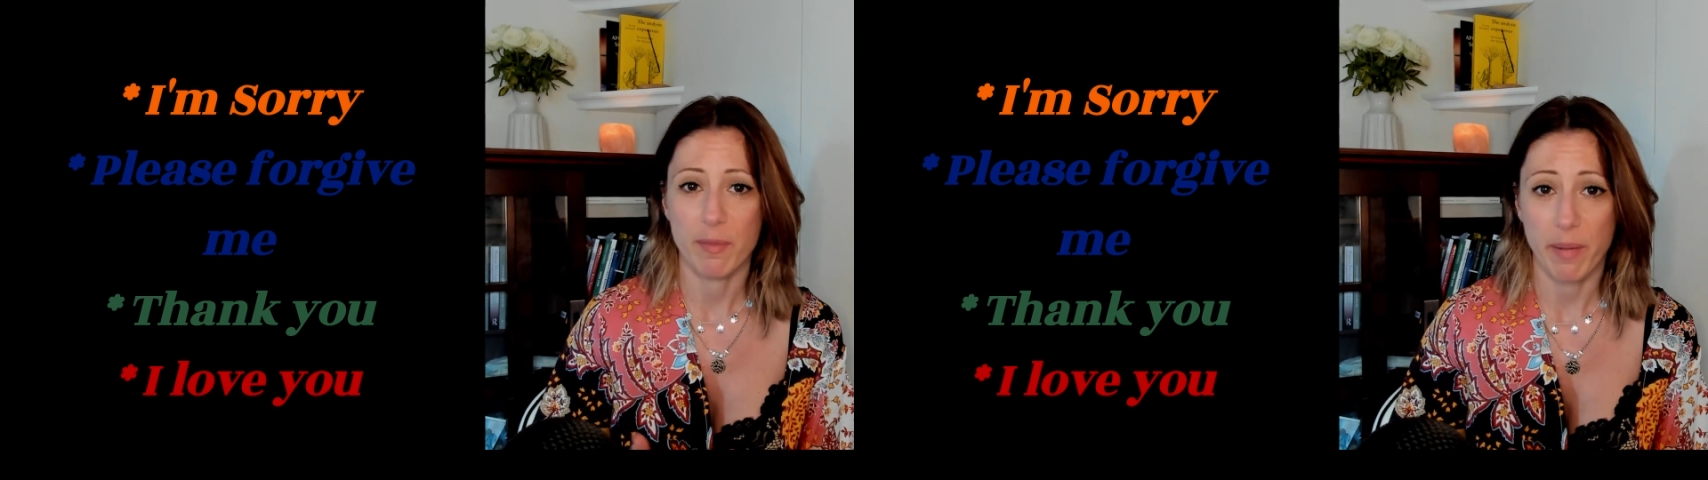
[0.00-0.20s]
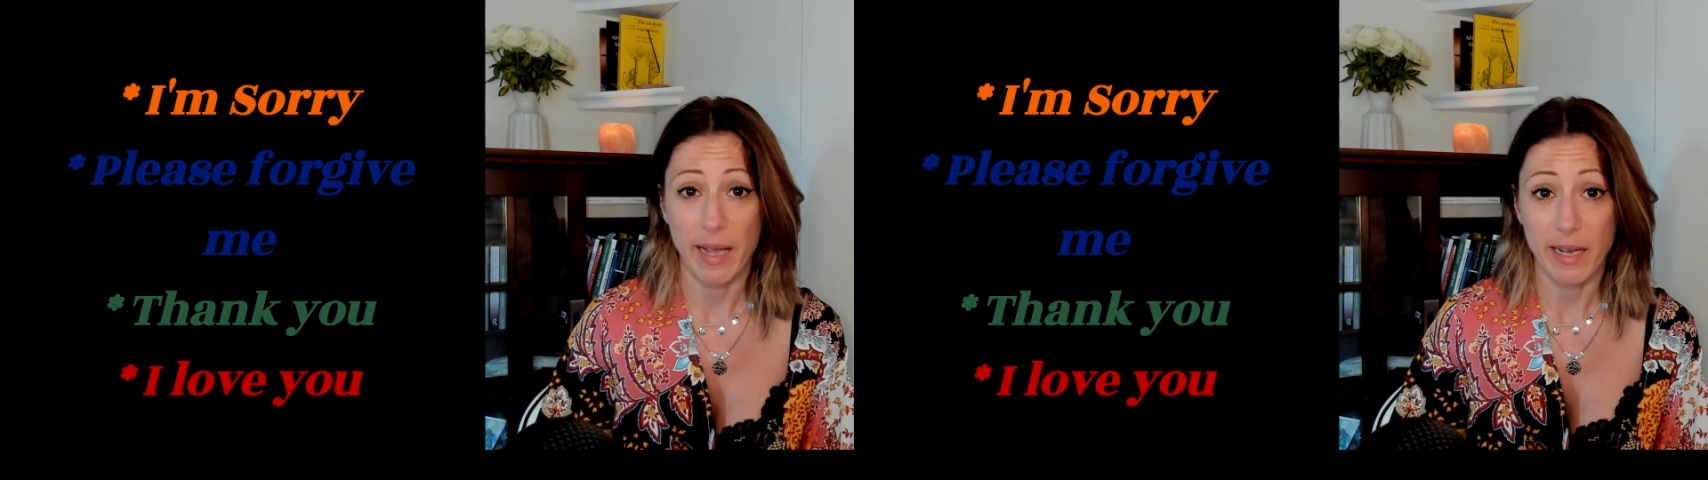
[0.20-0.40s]

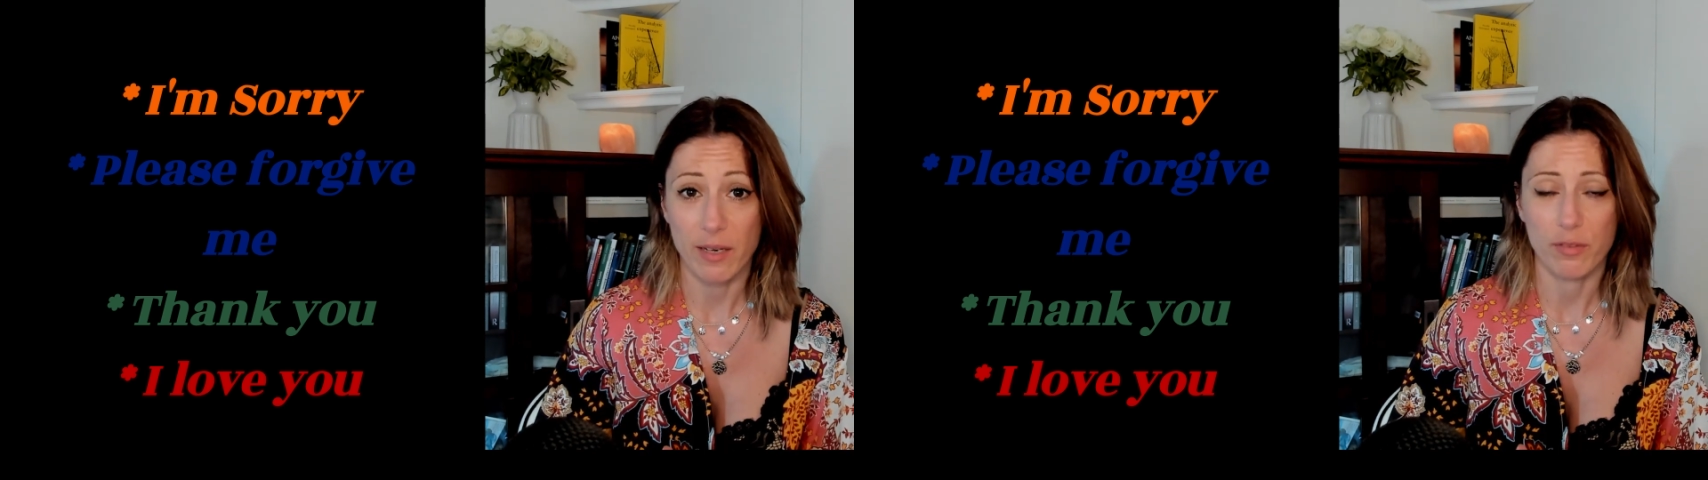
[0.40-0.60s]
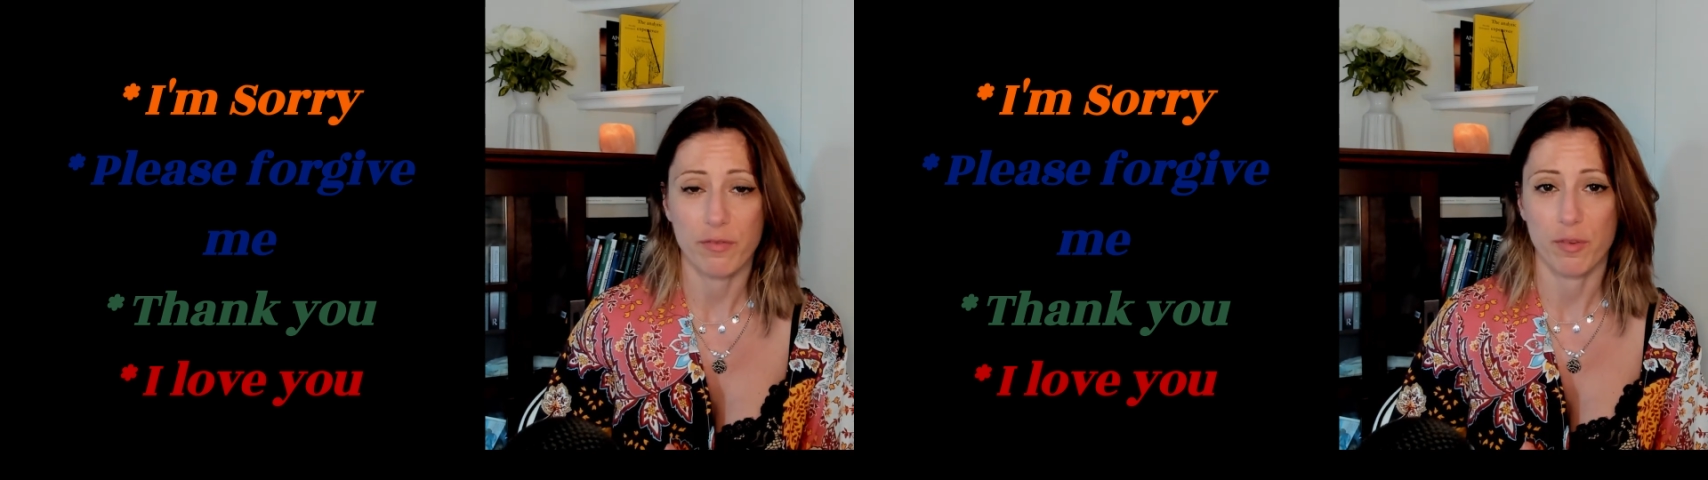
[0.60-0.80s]

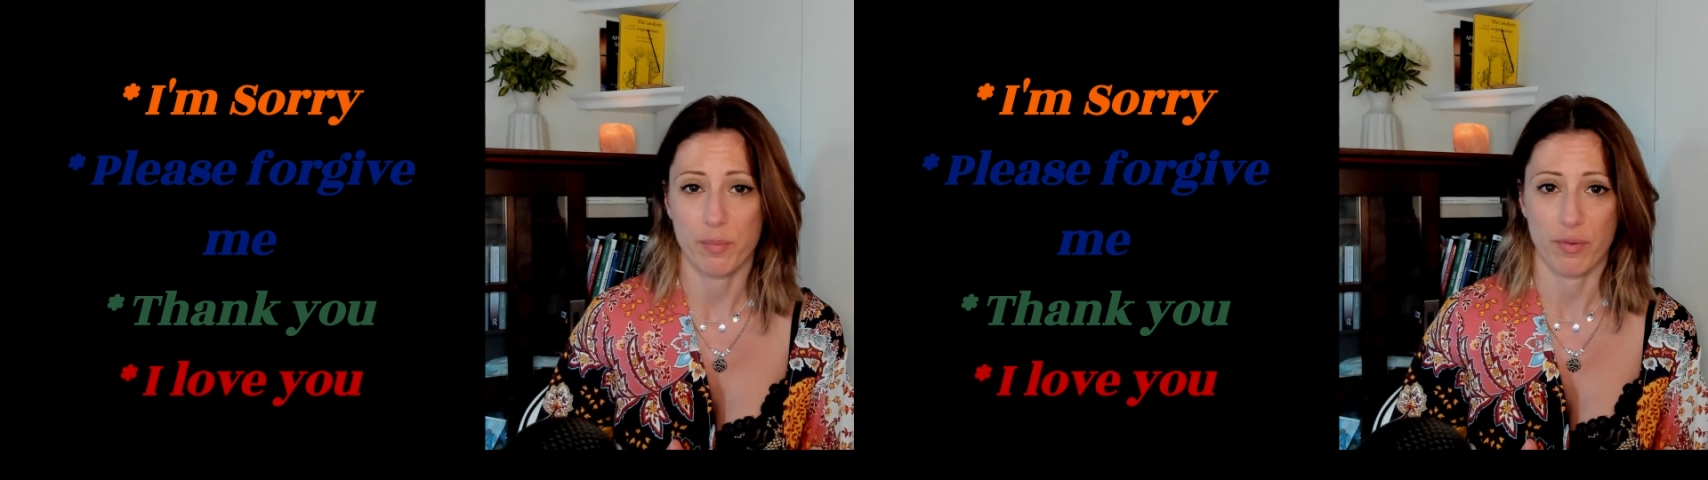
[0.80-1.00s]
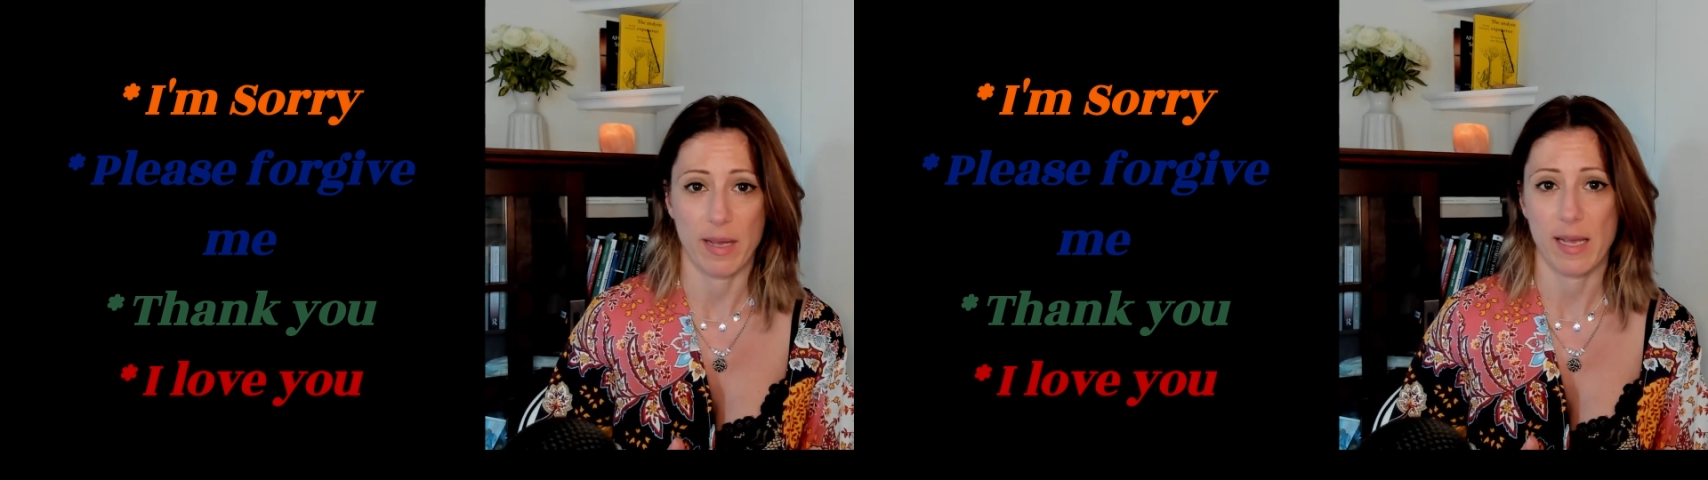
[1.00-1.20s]
powerful
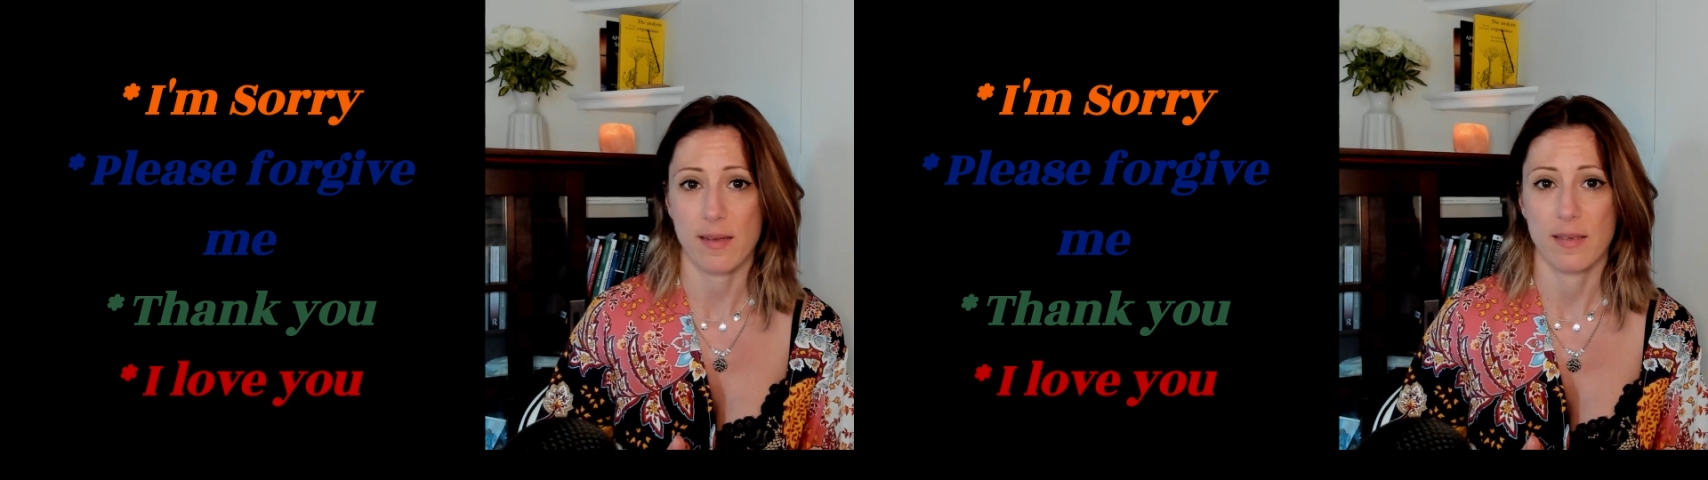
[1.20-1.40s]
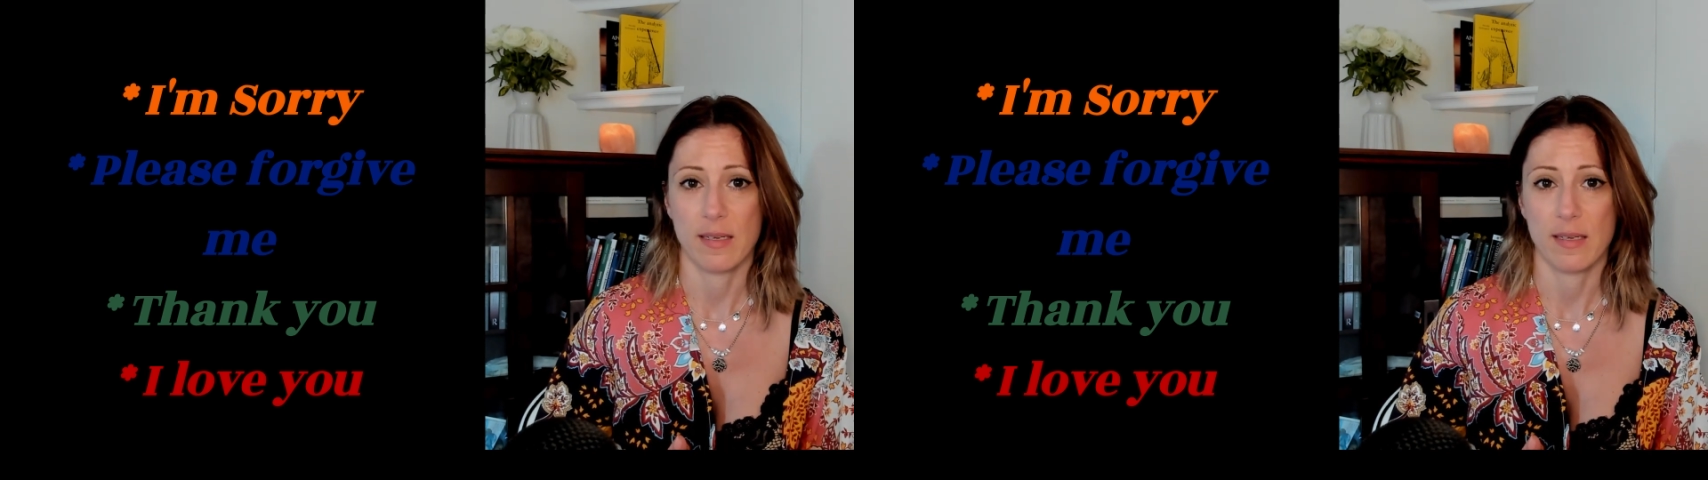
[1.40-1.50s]
prayer,